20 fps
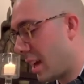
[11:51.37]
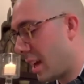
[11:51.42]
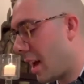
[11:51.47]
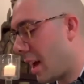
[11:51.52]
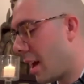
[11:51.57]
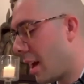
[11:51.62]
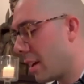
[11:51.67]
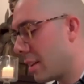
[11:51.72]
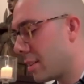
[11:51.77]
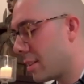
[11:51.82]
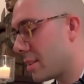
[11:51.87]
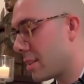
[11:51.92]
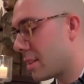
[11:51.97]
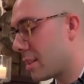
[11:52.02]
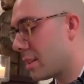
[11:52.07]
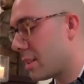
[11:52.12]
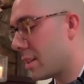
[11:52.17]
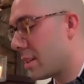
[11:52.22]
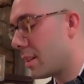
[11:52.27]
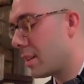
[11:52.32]
And
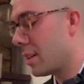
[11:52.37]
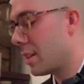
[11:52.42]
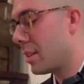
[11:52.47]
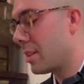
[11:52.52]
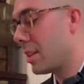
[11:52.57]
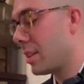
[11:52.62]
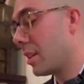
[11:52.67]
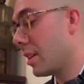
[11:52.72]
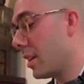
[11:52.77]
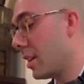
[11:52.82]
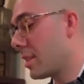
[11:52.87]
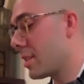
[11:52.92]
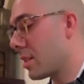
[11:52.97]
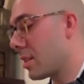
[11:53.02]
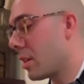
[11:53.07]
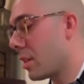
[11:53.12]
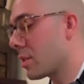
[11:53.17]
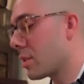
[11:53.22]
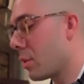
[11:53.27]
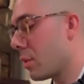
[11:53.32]
it's
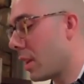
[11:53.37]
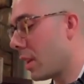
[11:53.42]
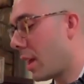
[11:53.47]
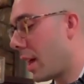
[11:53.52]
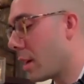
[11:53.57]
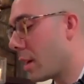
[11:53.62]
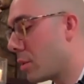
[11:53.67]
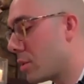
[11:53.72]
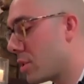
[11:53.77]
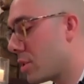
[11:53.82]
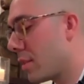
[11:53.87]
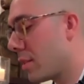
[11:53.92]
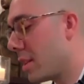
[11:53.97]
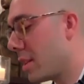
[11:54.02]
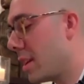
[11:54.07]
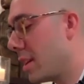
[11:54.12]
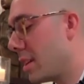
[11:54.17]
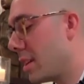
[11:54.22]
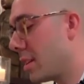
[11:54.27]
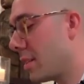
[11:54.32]
also a language
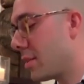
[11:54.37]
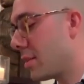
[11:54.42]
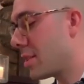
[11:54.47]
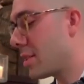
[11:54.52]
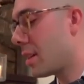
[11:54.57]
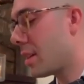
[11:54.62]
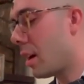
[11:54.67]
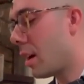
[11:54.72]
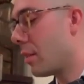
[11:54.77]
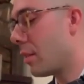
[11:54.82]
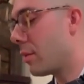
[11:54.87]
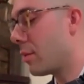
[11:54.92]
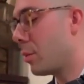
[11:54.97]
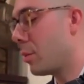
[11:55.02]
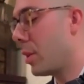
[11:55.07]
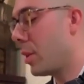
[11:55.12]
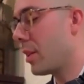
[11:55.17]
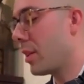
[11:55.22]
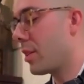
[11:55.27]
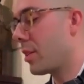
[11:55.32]
in itself
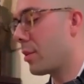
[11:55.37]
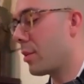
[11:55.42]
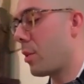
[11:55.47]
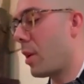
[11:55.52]
with